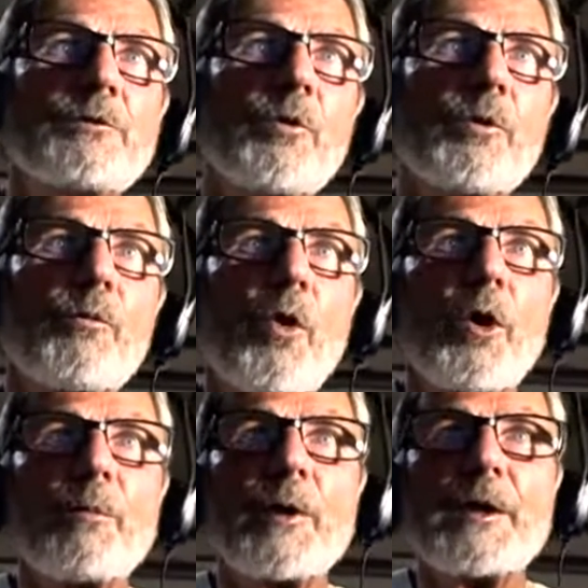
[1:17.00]
going
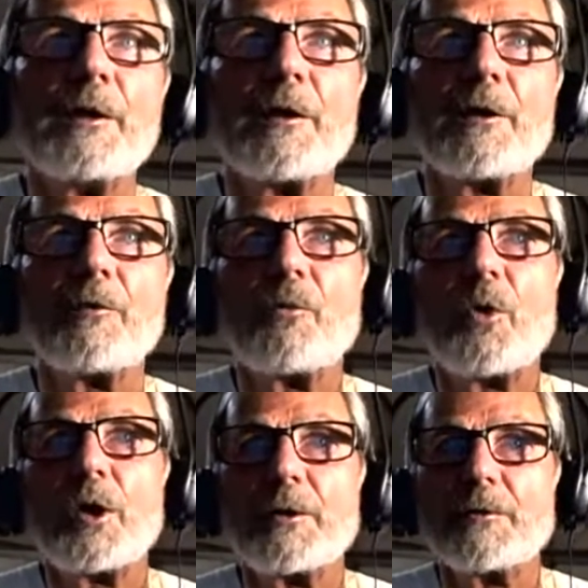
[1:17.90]
warbly and
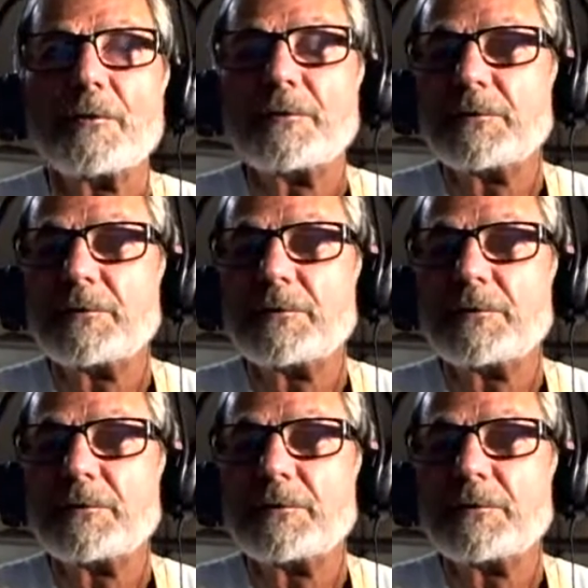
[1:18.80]
underwater.